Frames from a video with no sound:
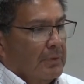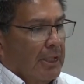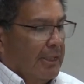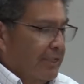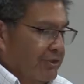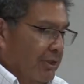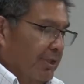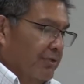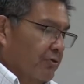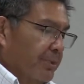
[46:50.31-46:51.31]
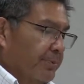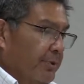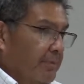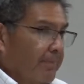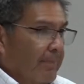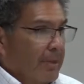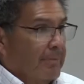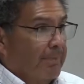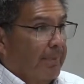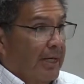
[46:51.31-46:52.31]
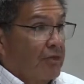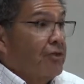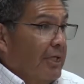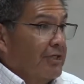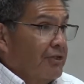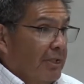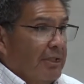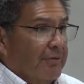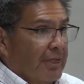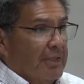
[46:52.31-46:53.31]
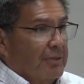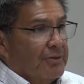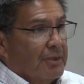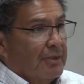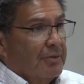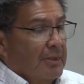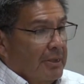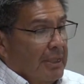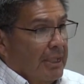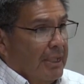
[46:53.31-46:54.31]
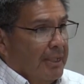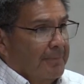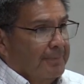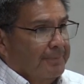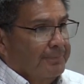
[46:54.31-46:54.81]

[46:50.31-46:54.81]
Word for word: I like studied scripture. I also like studying things, you know. Um,